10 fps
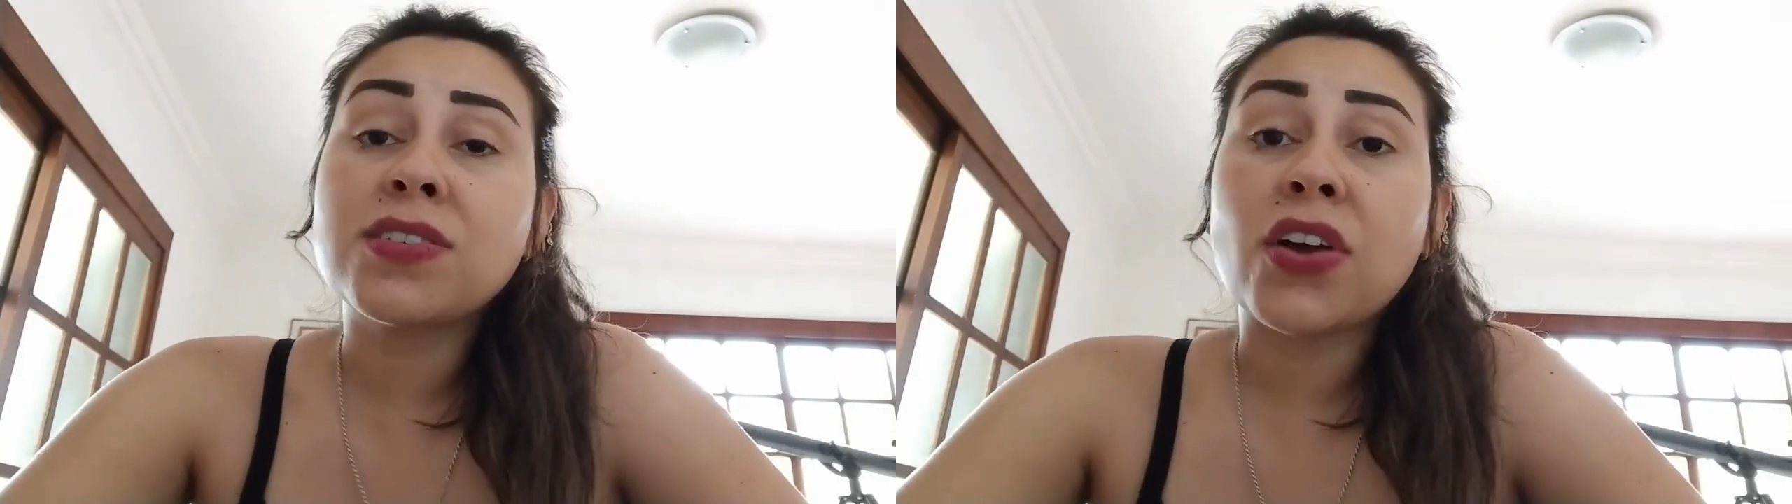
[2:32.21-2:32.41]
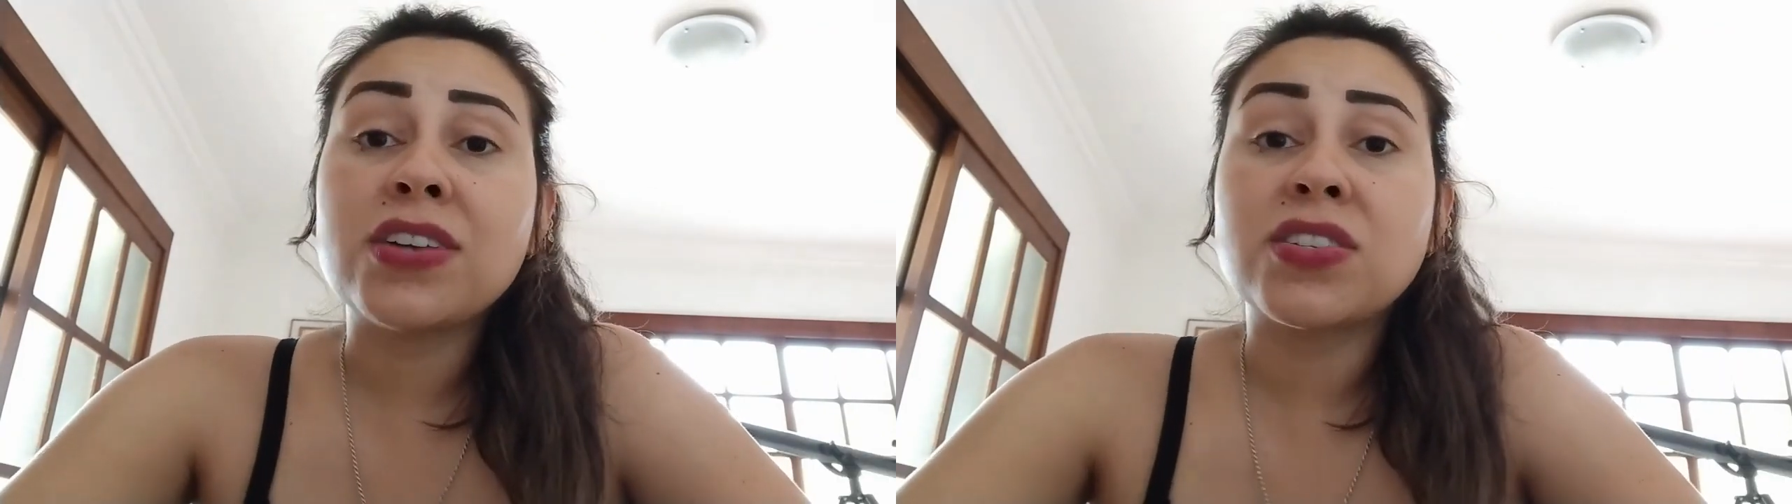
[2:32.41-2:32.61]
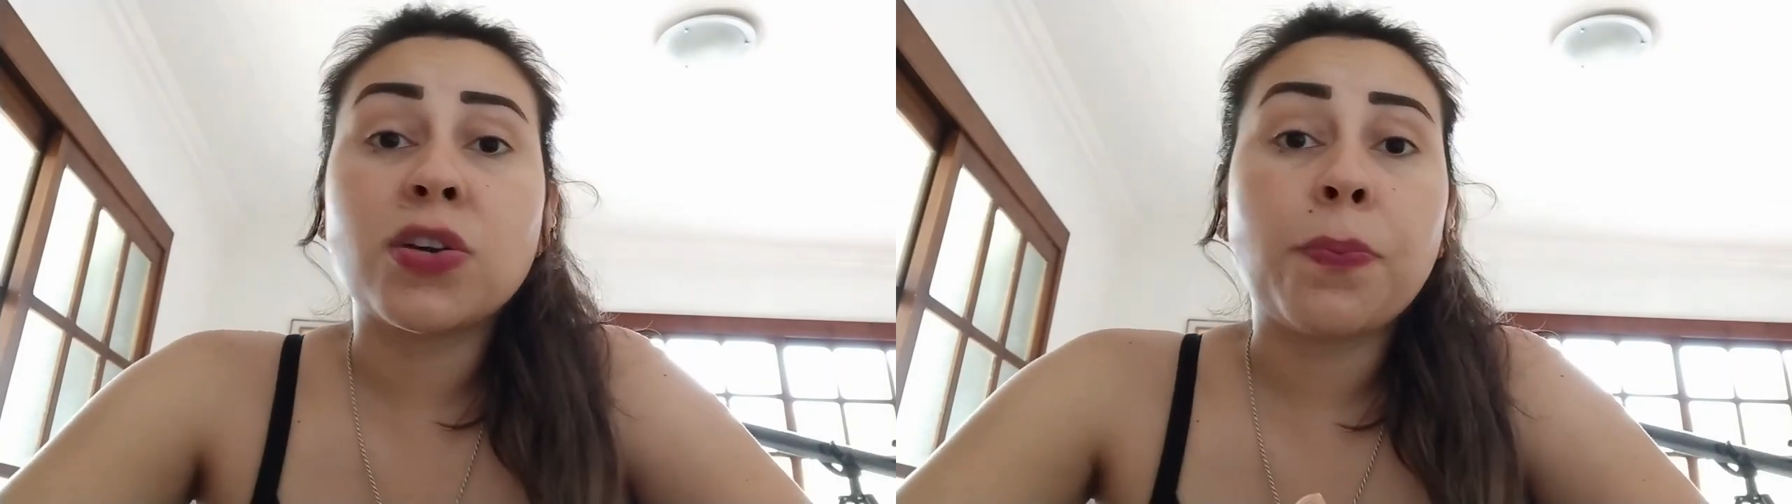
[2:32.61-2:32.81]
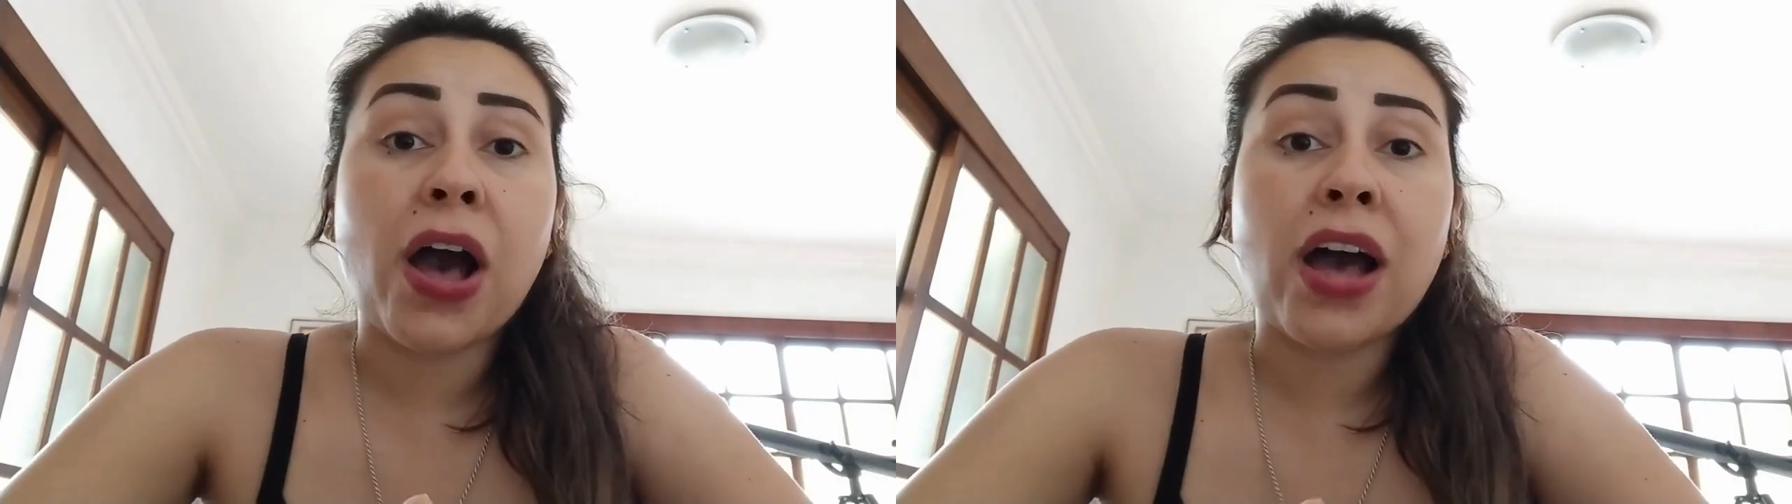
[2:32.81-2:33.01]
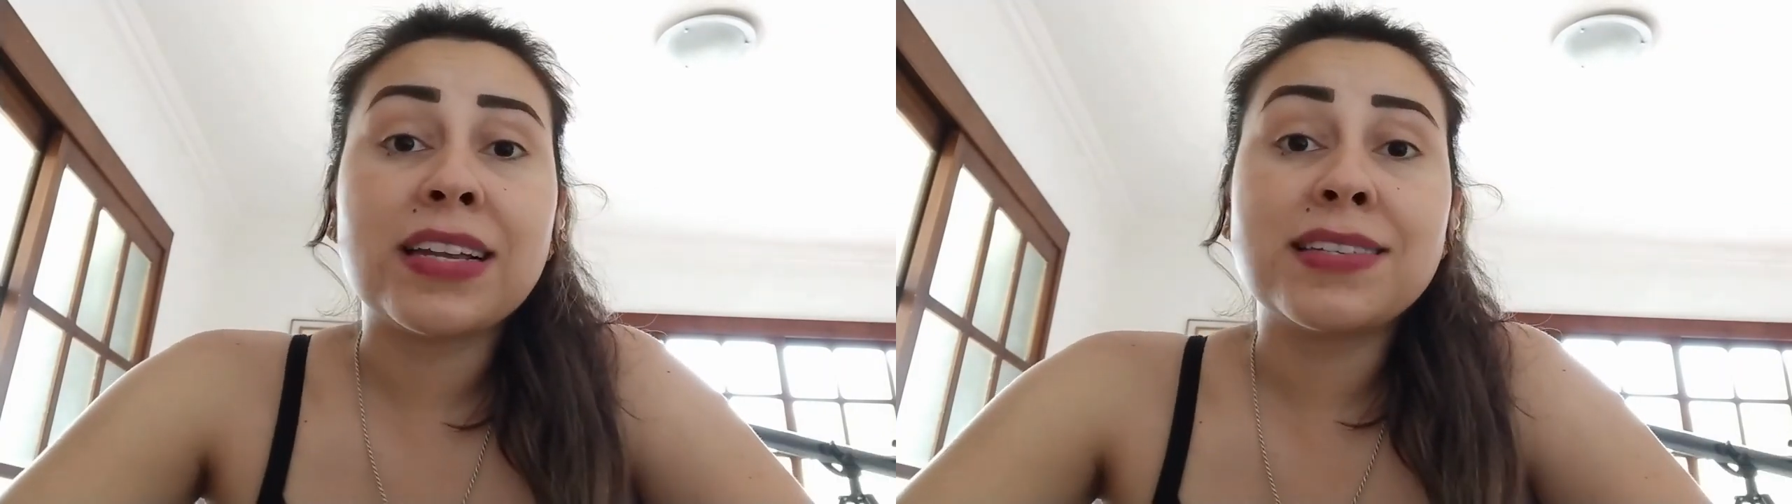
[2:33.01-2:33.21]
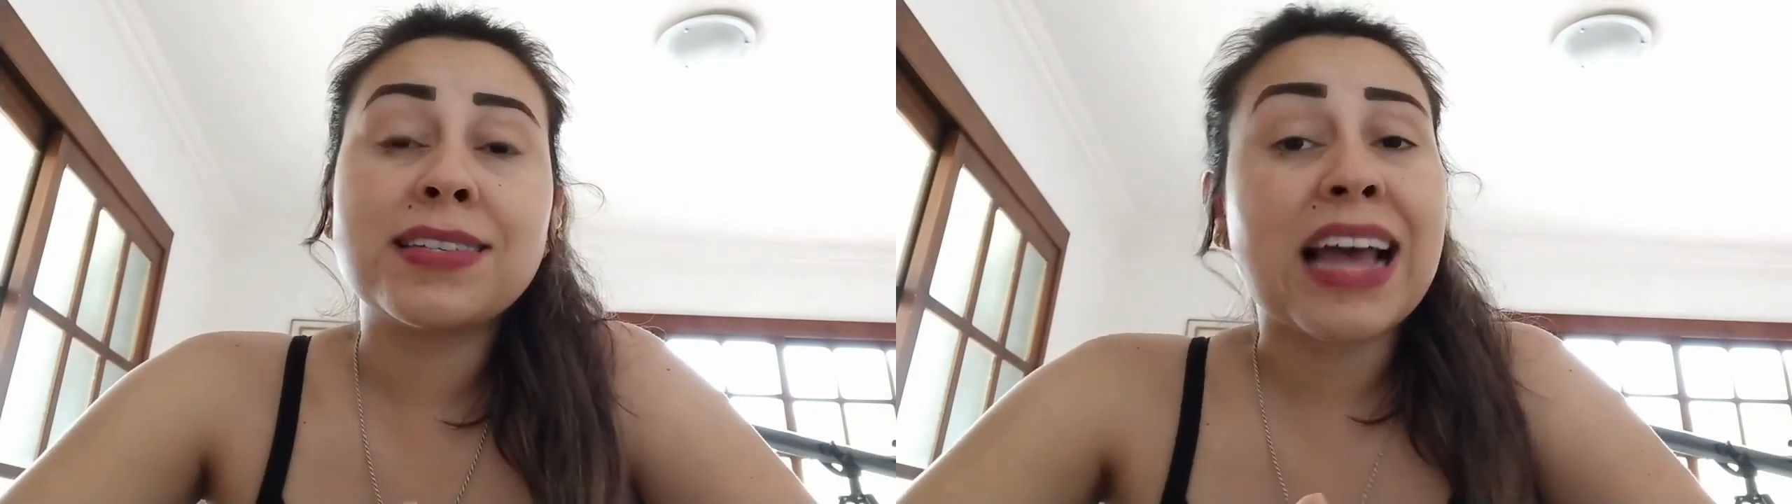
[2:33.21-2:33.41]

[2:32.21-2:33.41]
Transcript: starts your body's